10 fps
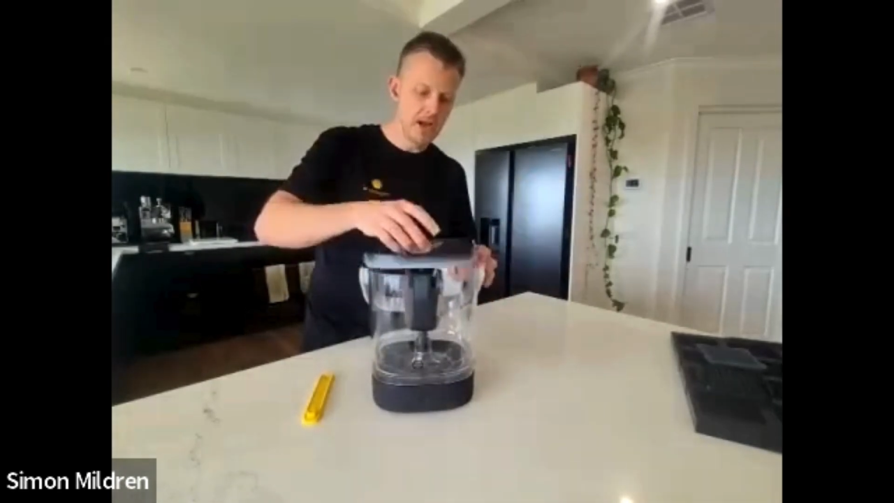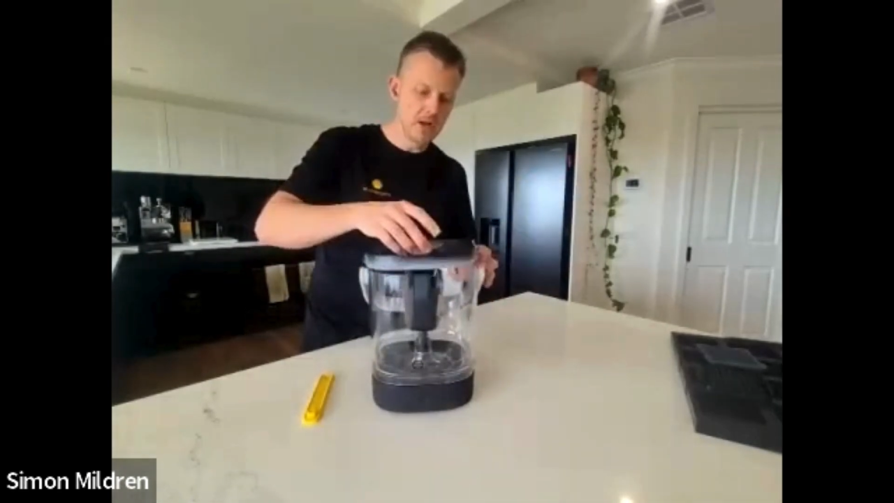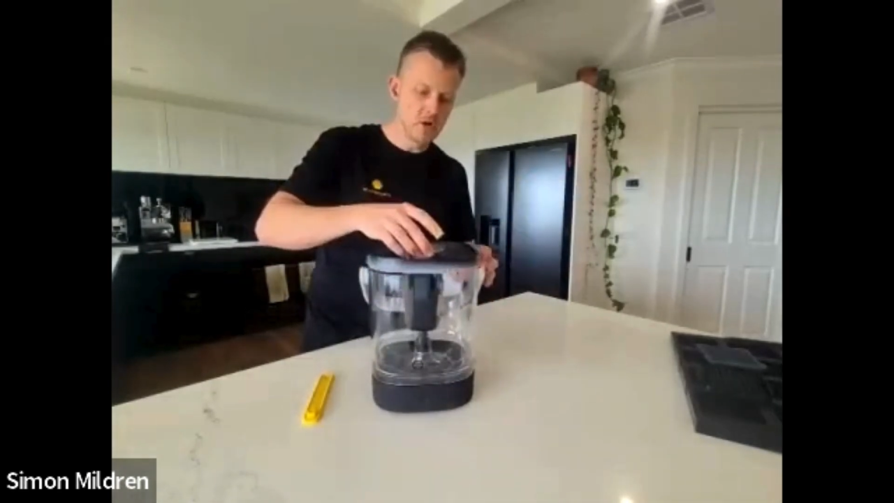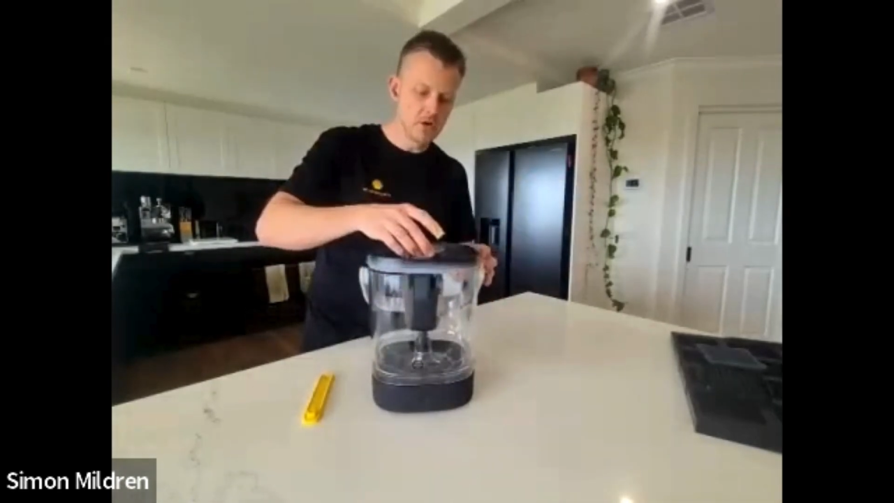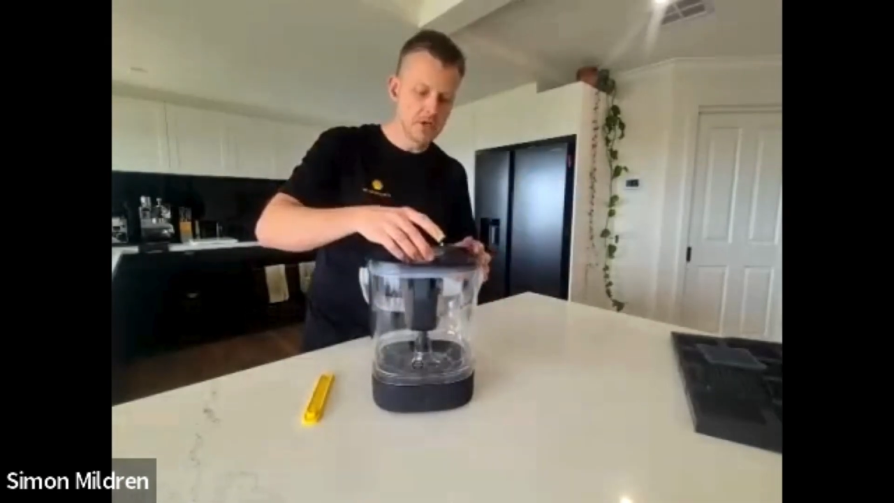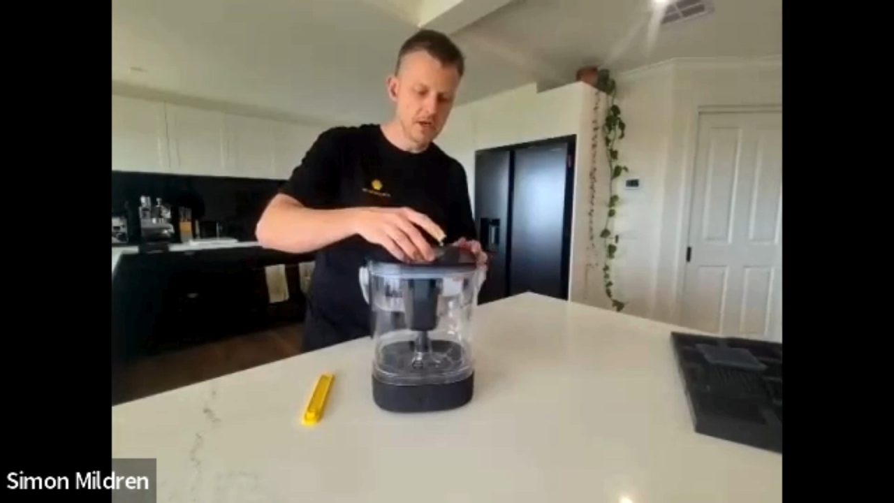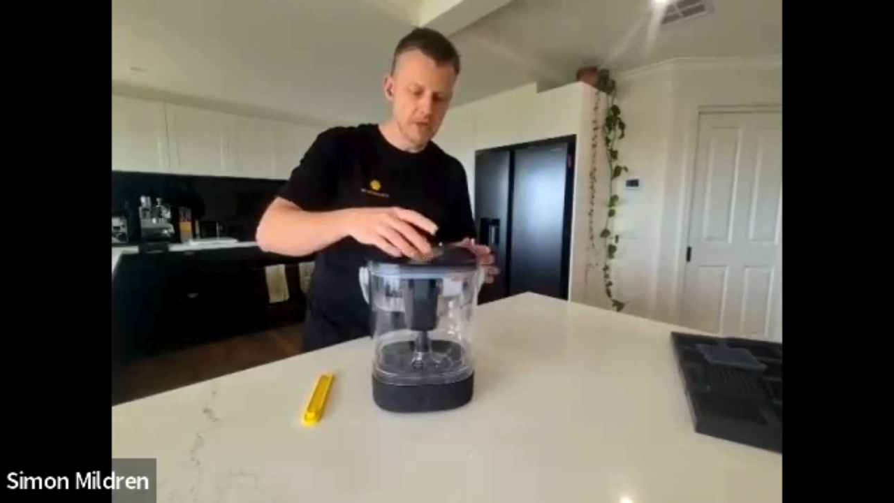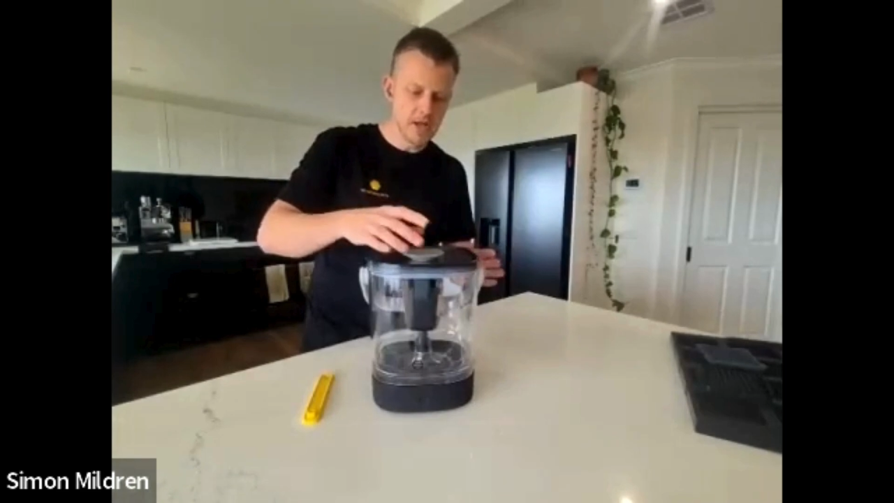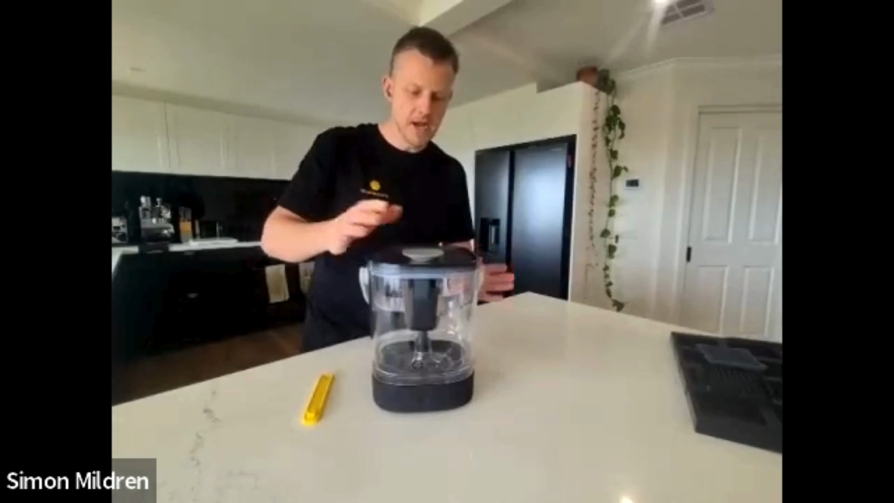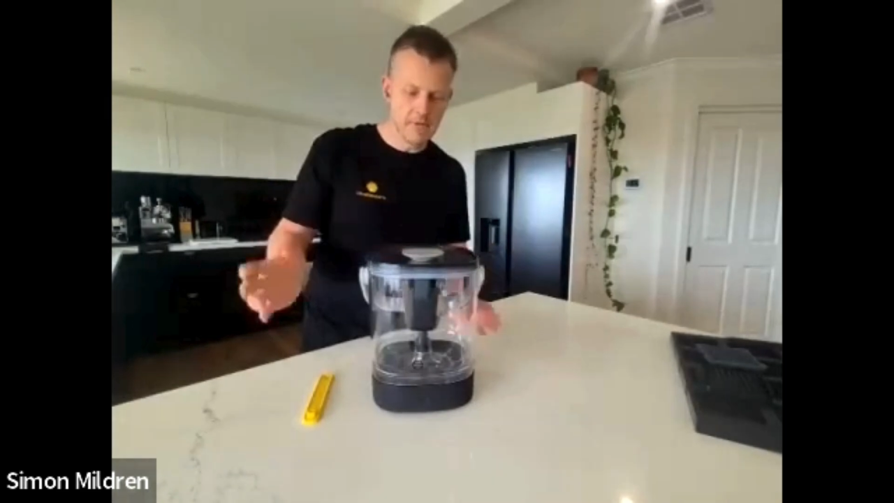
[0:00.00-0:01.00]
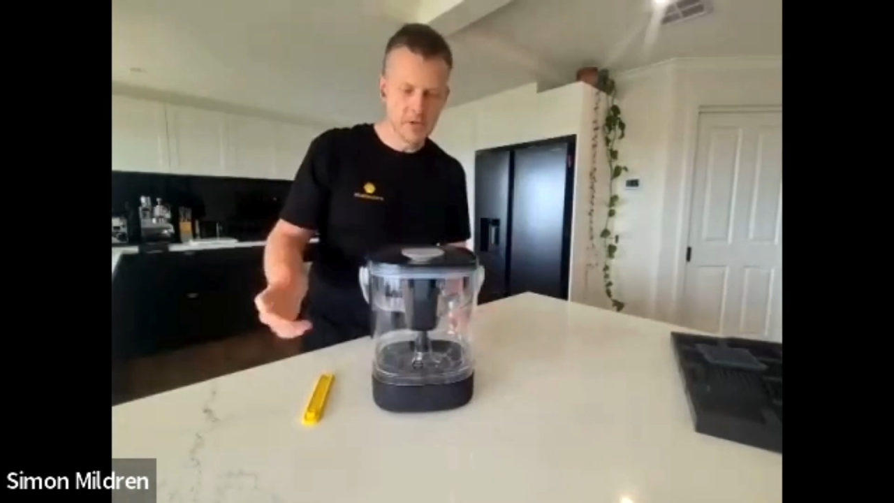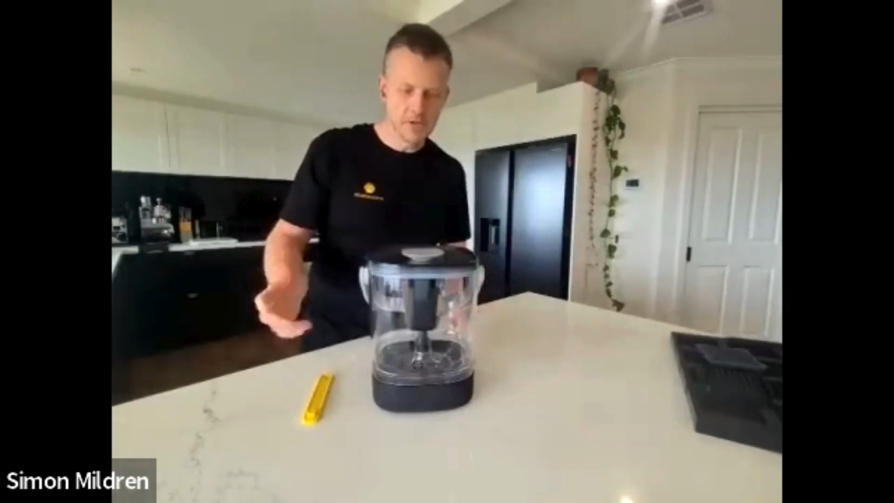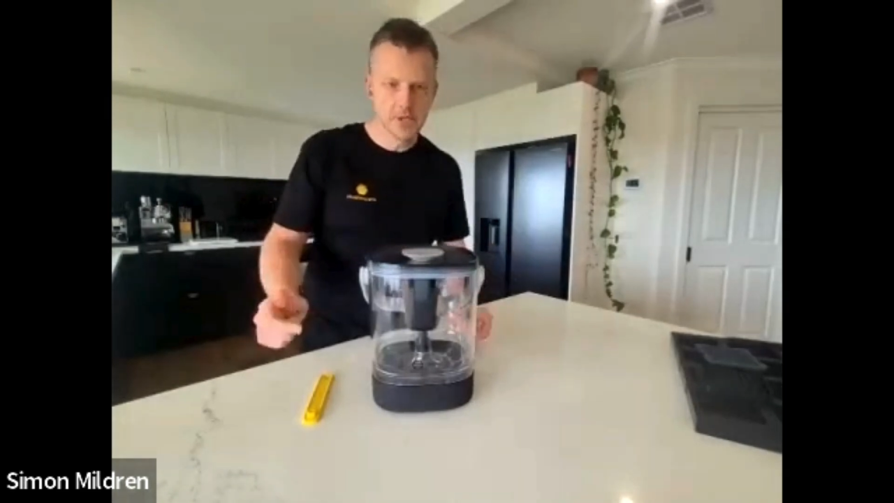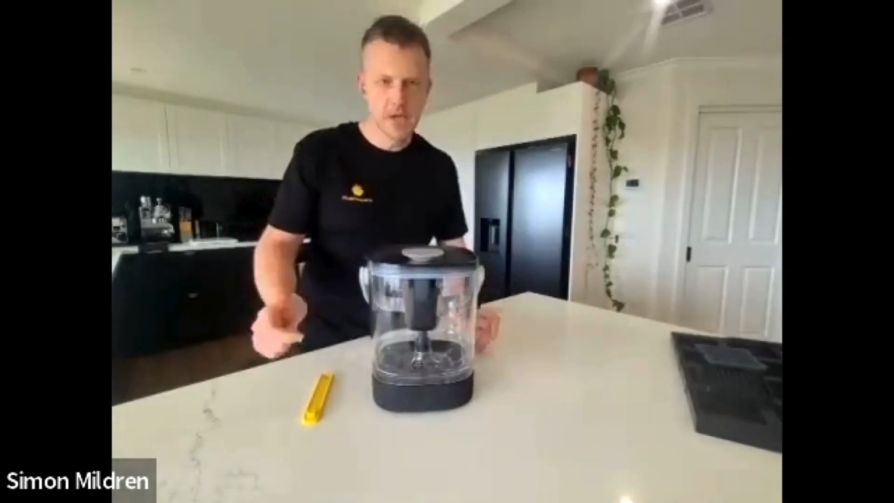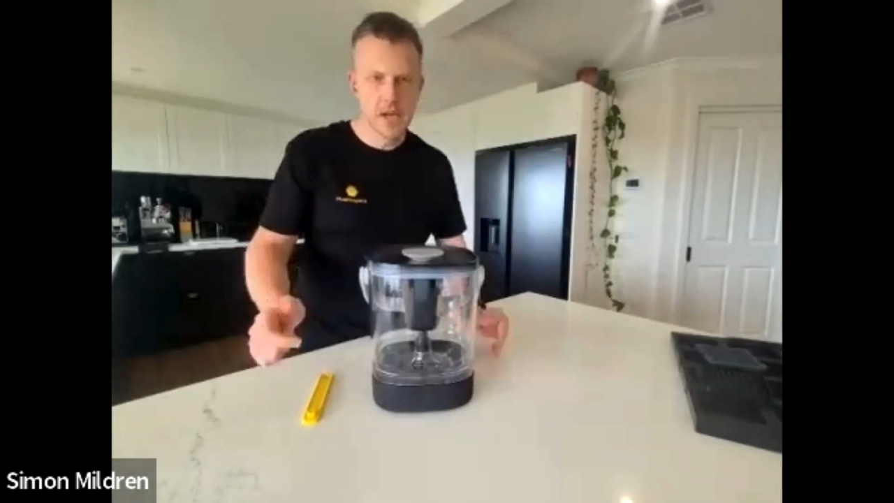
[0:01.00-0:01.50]
that locked in for the
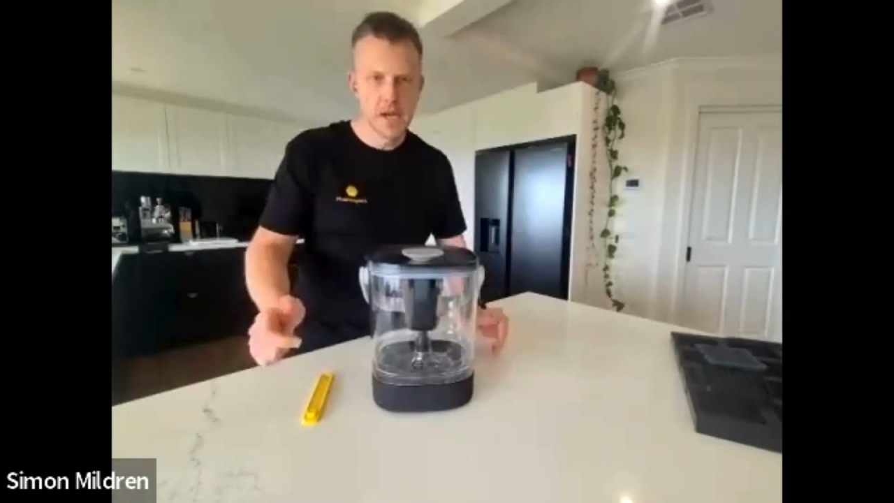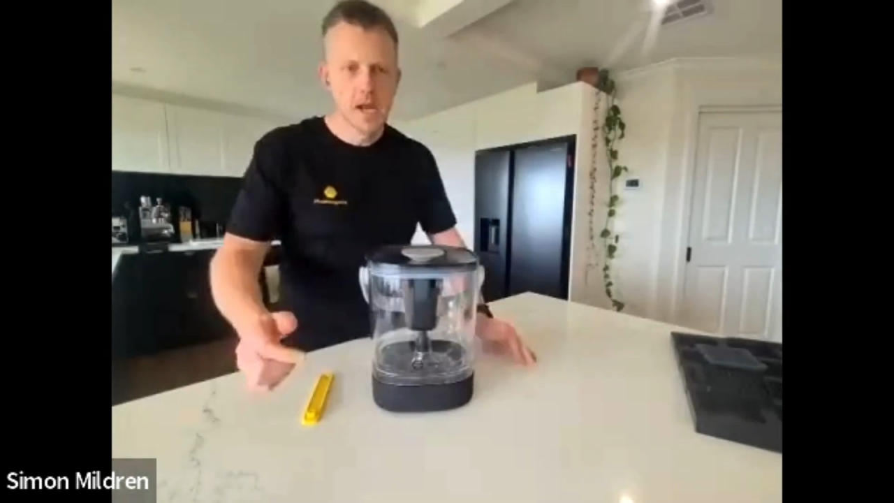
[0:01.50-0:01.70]
harvest.